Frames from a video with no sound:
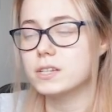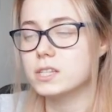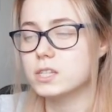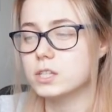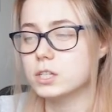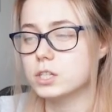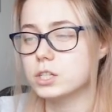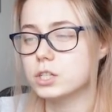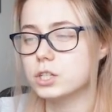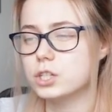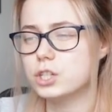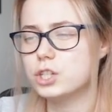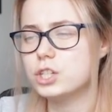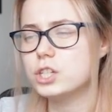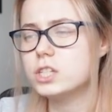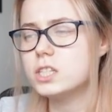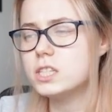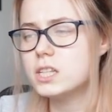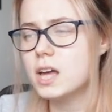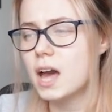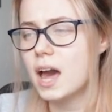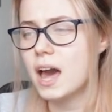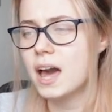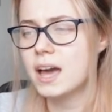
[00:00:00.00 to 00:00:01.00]
subtle, just
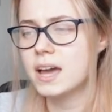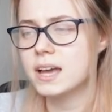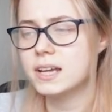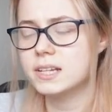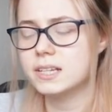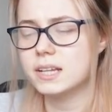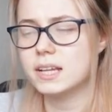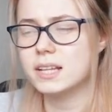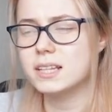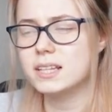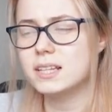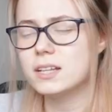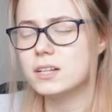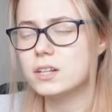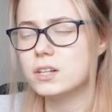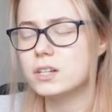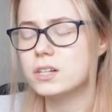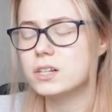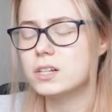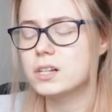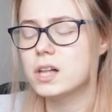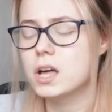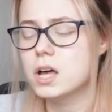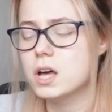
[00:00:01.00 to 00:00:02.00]
to add a
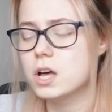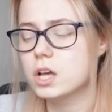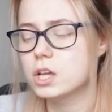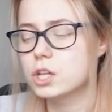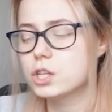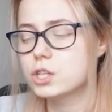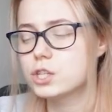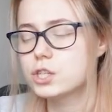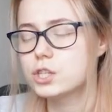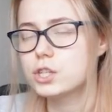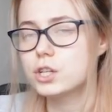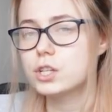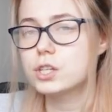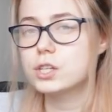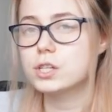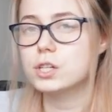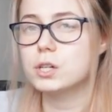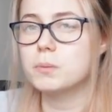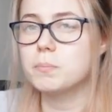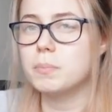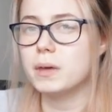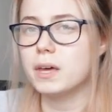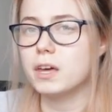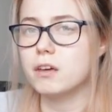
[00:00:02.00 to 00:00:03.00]
little
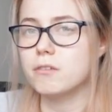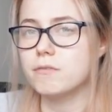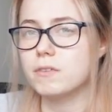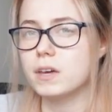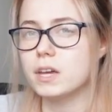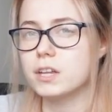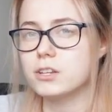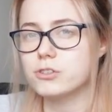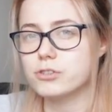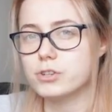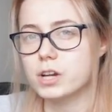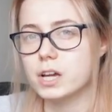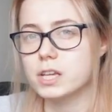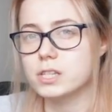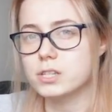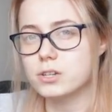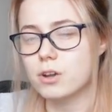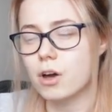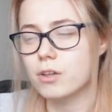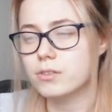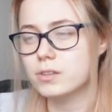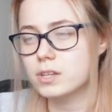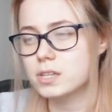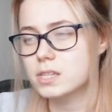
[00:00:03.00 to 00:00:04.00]
subtle bit of interest
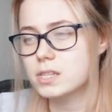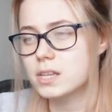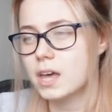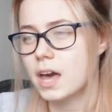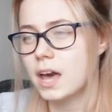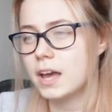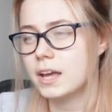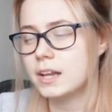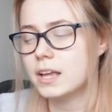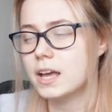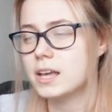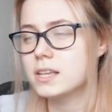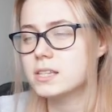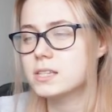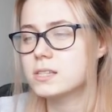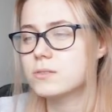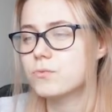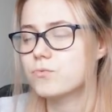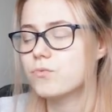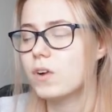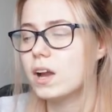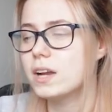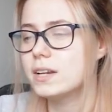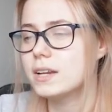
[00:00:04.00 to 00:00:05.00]
on the side, as
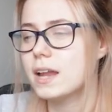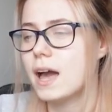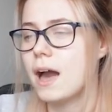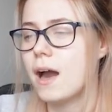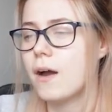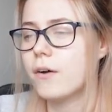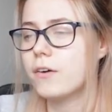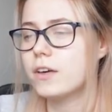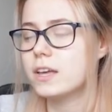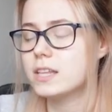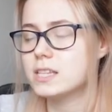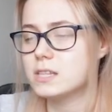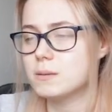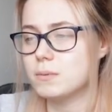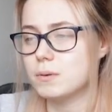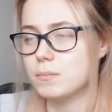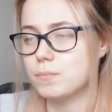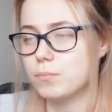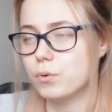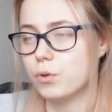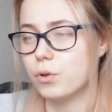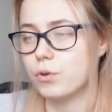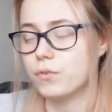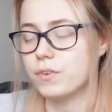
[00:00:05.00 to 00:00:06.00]
right now it's a
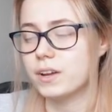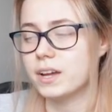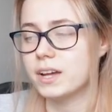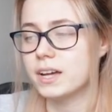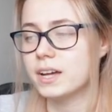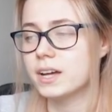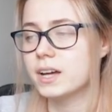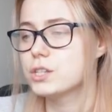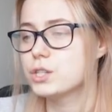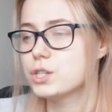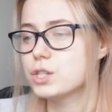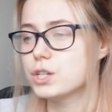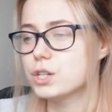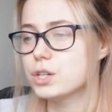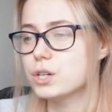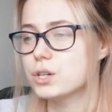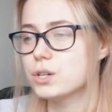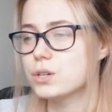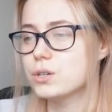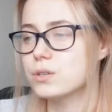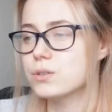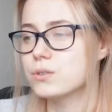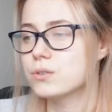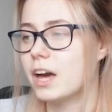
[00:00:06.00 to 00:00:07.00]
bit boring. So
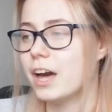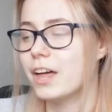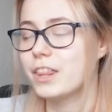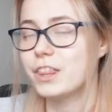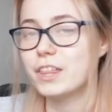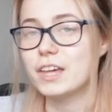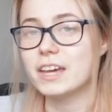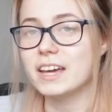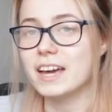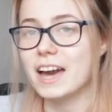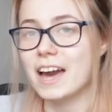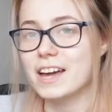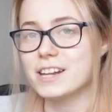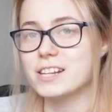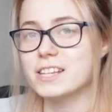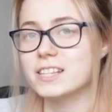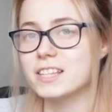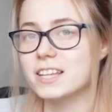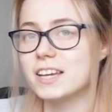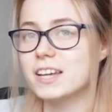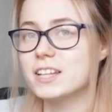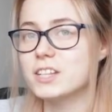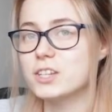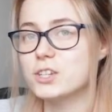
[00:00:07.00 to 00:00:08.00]
I think adding
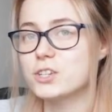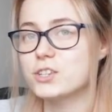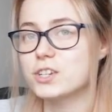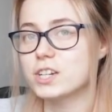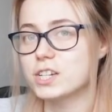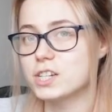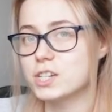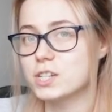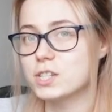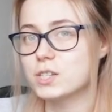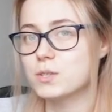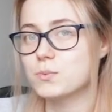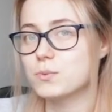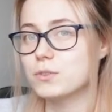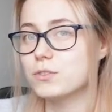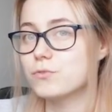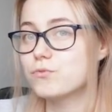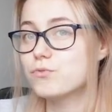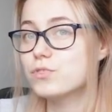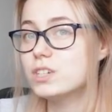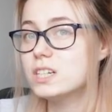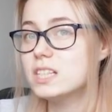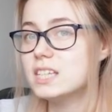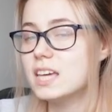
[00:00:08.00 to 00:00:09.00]
the illustrations will
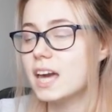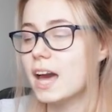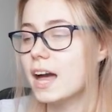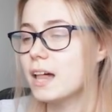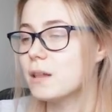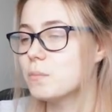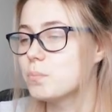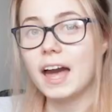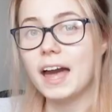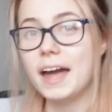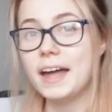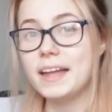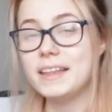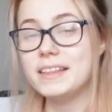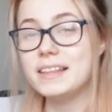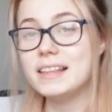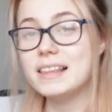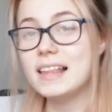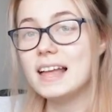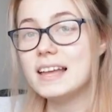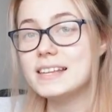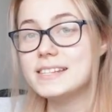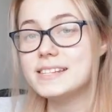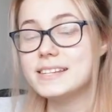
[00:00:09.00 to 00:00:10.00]
really help. And the
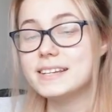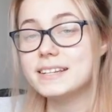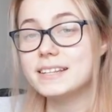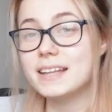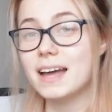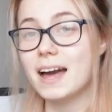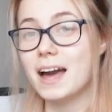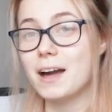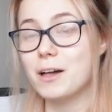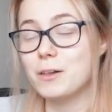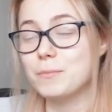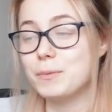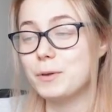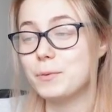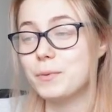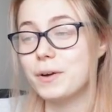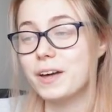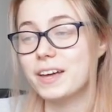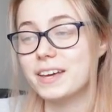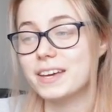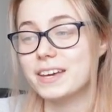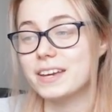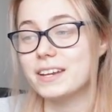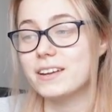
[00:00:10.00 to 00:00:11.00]
last thing that I'll be
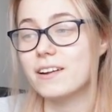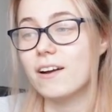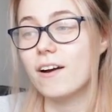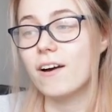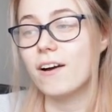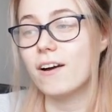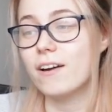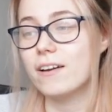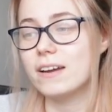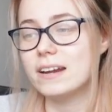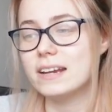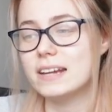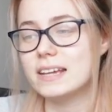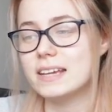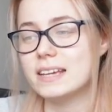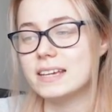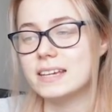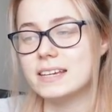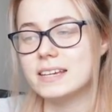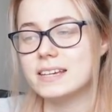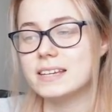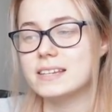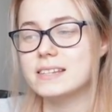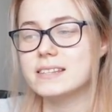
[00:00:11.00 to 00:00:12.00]
working on
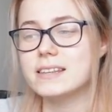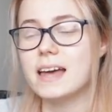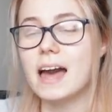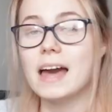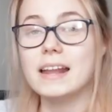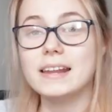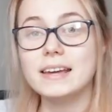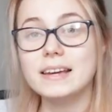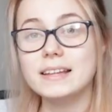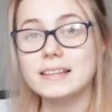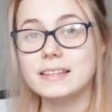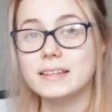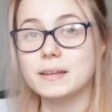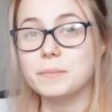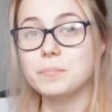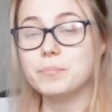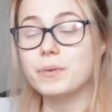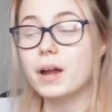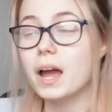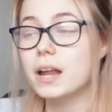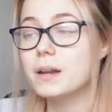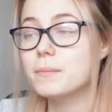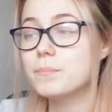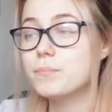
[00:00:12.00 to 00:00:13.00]
is adding the
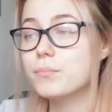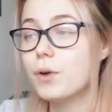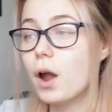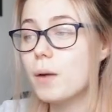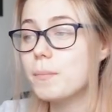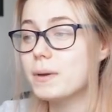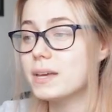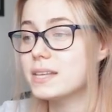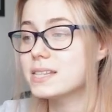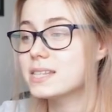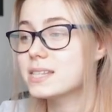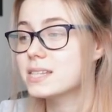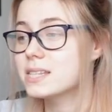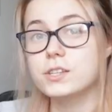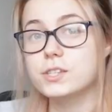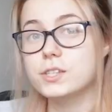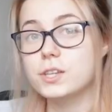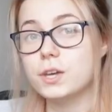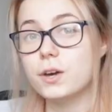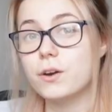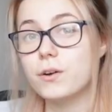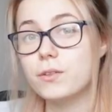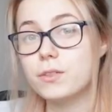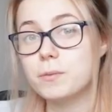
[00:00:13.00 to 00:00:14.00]
brand promise.
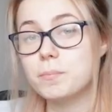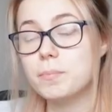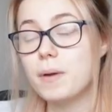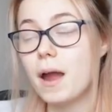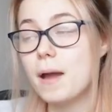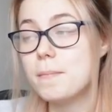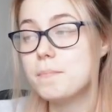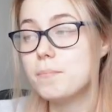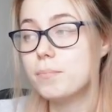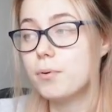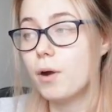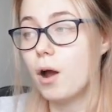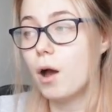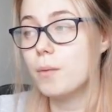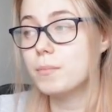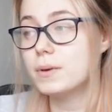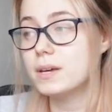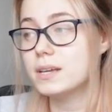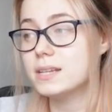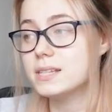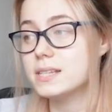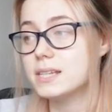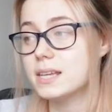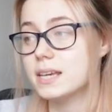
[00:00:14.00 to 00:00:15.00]
So the brand
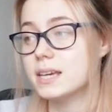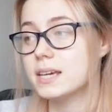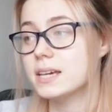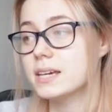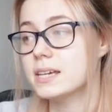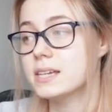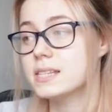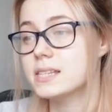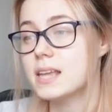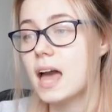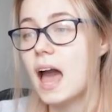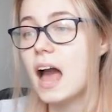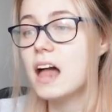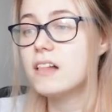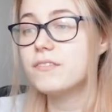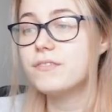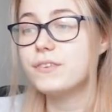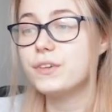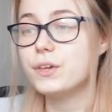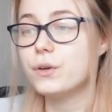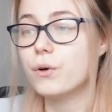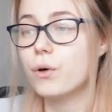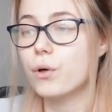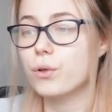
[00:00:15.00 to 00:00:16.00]
promise is
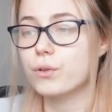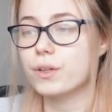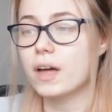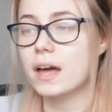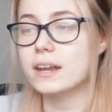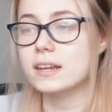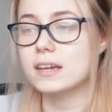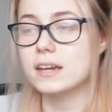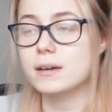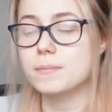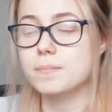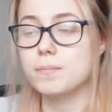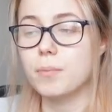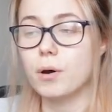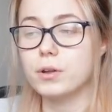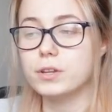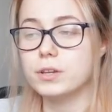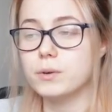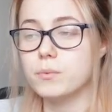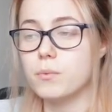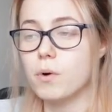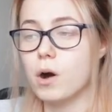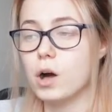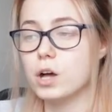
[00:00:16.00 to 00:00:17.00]
healthy organic
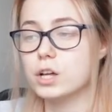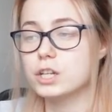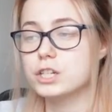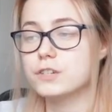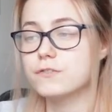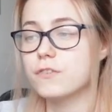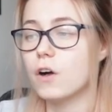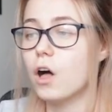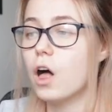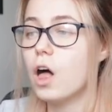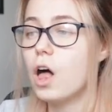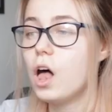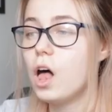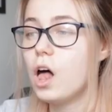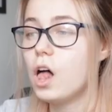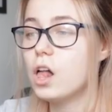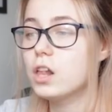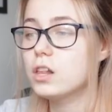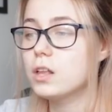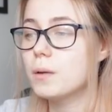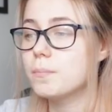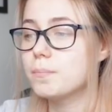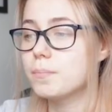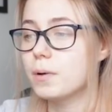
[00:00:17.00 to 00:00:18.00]
body wash for
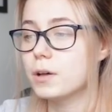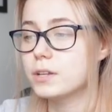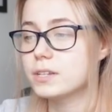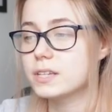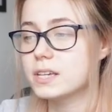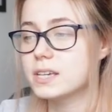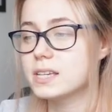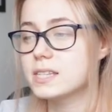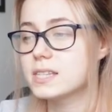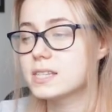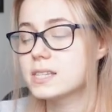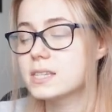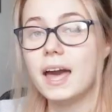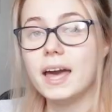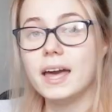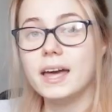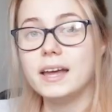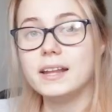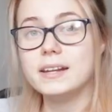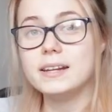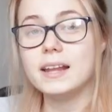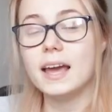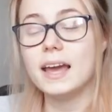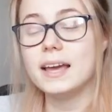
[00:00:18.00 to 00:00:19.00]
all bodies.
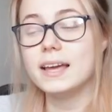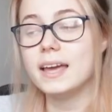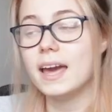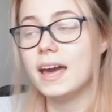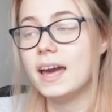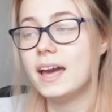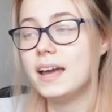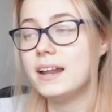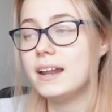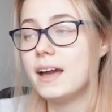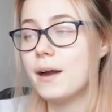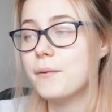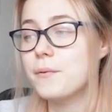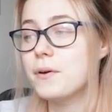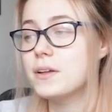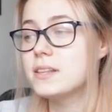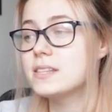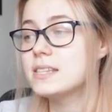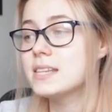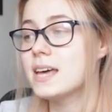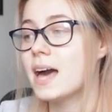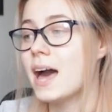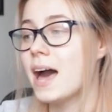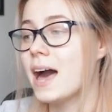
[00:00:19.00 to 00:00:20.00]
And again, I
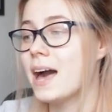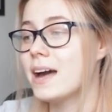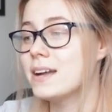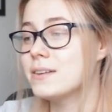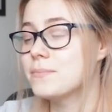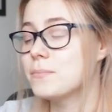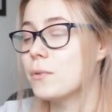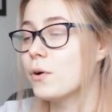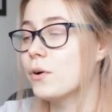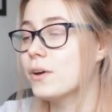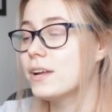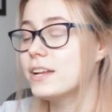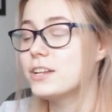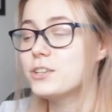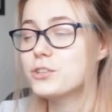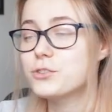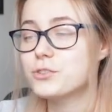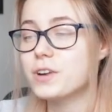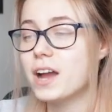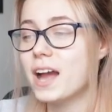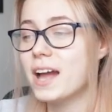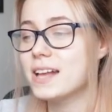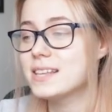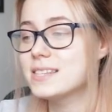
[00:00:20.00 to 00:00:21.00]
want to add more
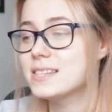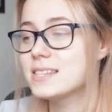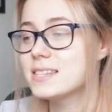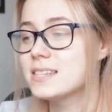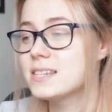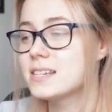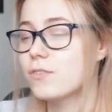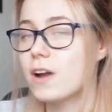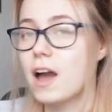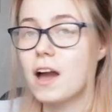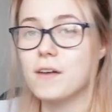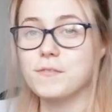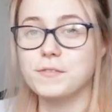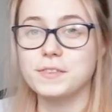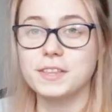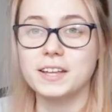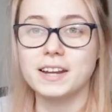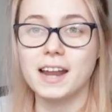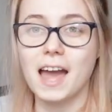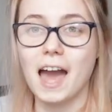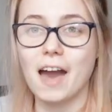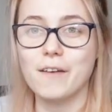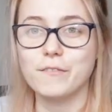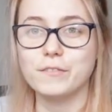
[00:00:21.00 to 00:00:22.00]
interest rather than
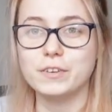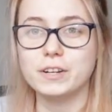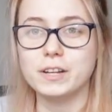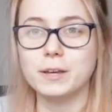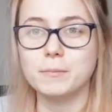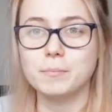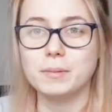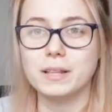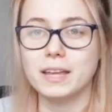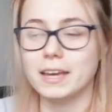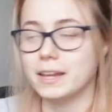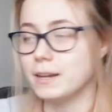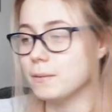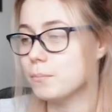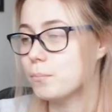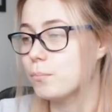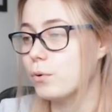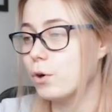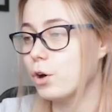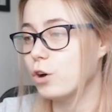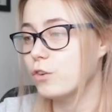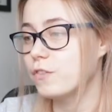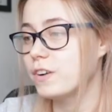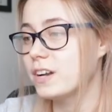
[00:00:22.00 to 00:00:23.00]
having it plain and
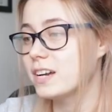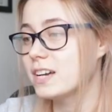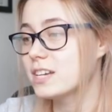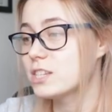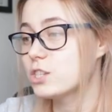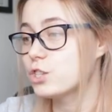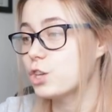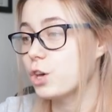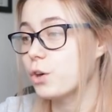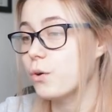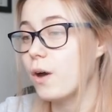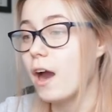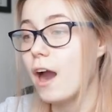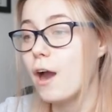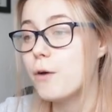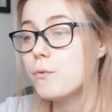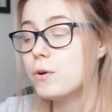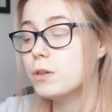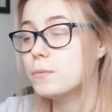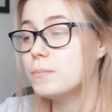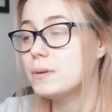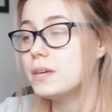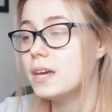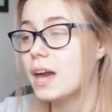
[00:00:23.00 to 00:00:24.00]
boring, so I
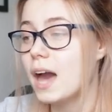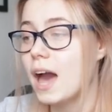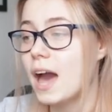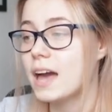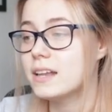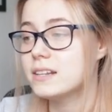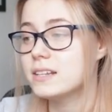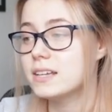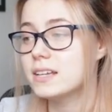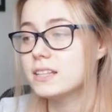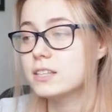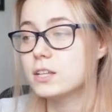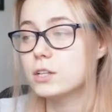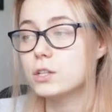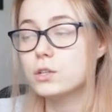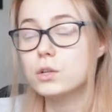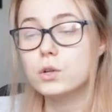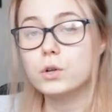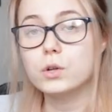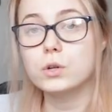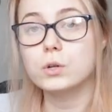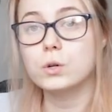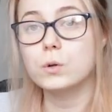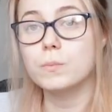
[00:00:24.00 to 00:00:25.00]
will be adding the
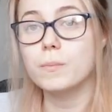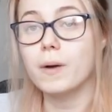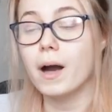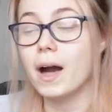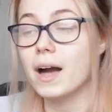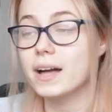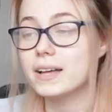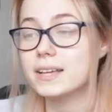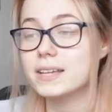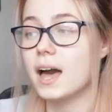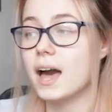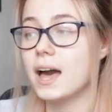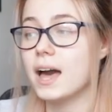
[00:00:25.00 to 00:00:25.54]
logo mark